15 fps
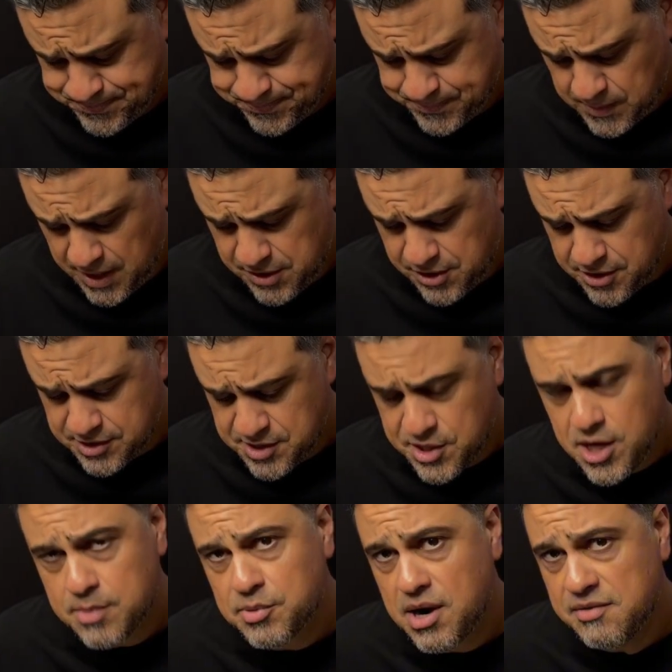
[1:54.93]
And then there's a
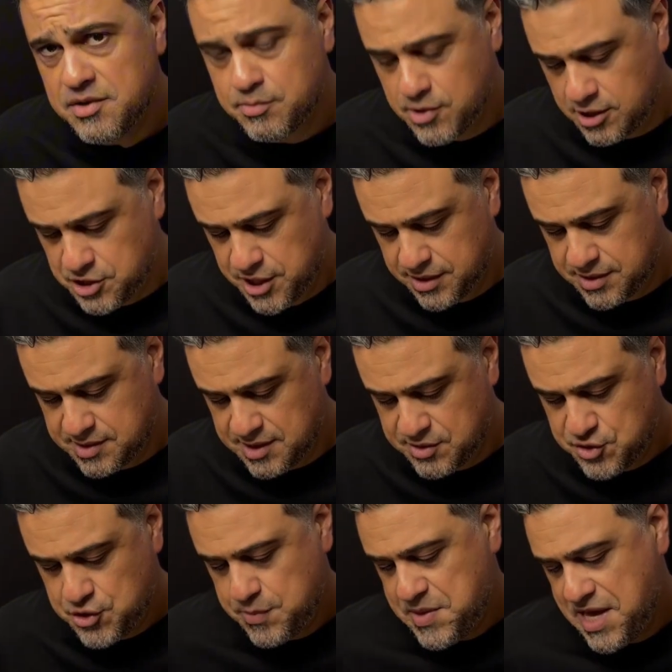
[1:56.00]
nonprofit project. It says
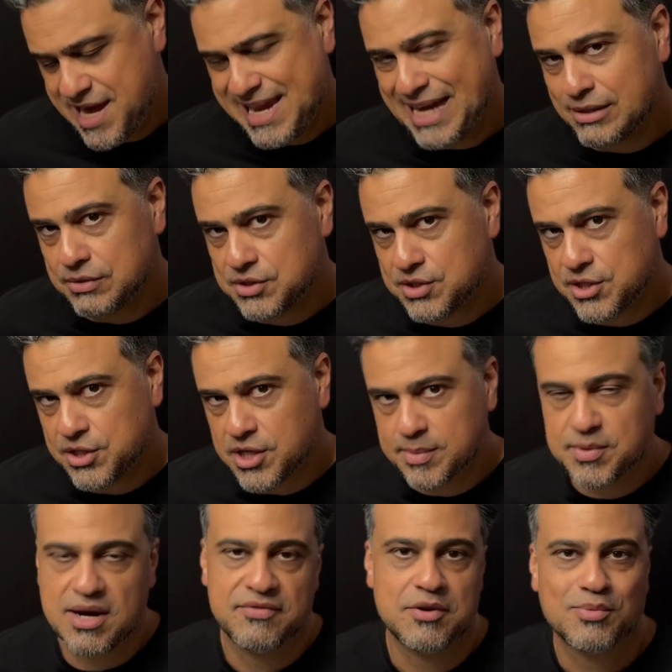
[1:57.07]
to be announced,
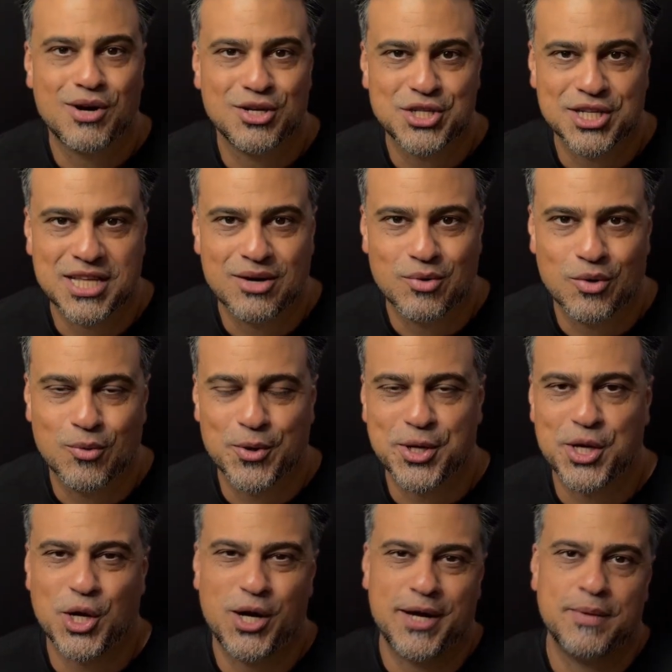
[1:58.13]
nonprofit project that we're working
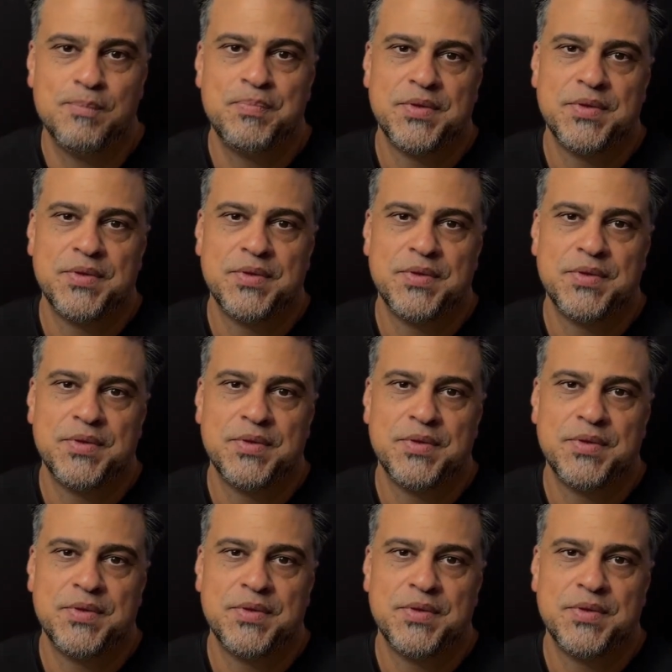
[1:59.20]
on.